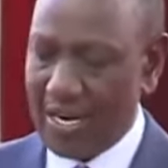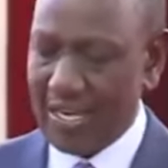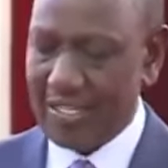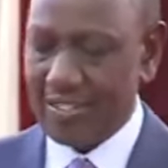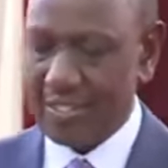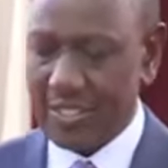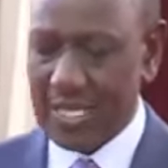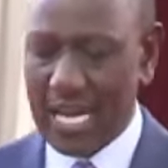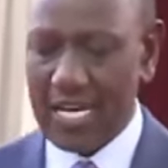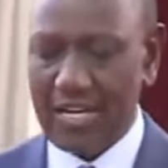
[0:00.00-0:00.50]

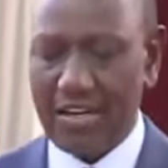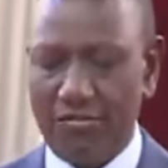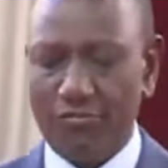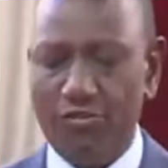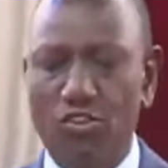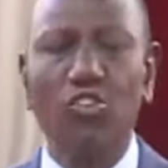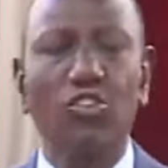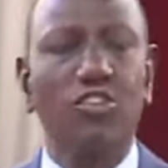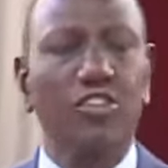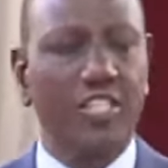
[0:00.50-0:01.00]
are a sign
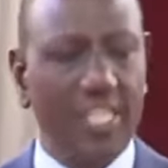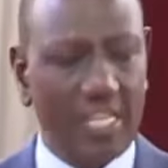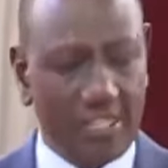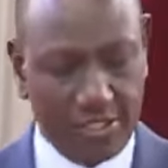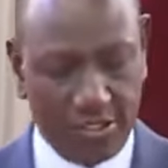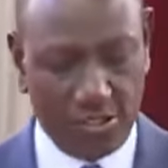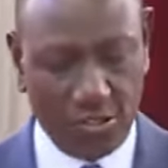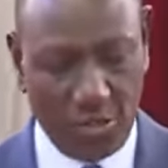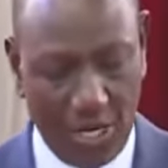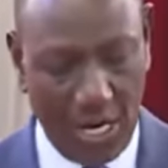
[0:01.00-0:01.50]
of good
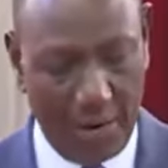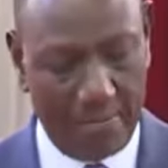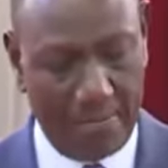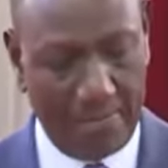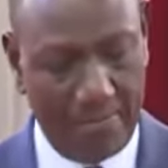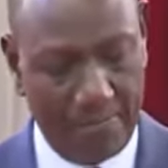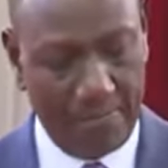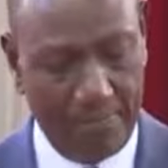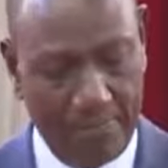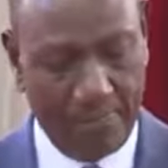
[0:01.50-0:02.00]
things to
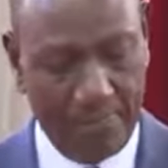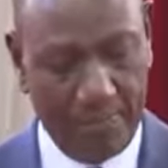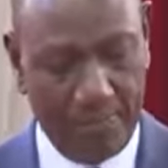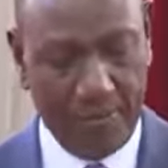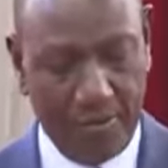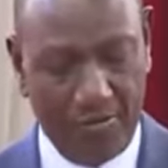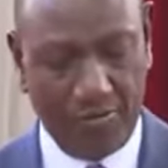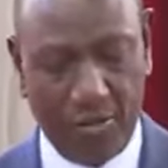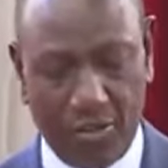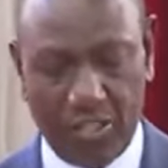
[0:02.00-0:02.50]
come
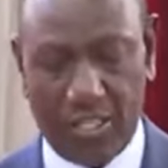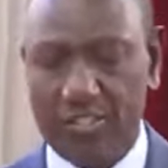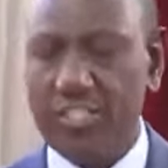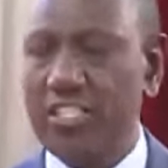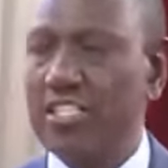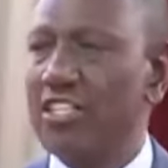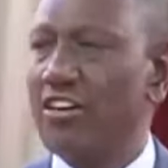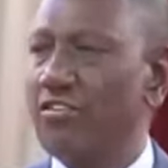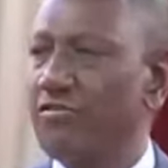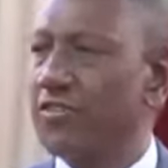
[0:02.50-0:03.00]
for the
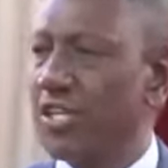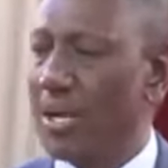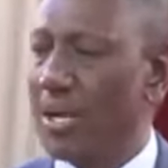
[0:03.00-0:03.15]
City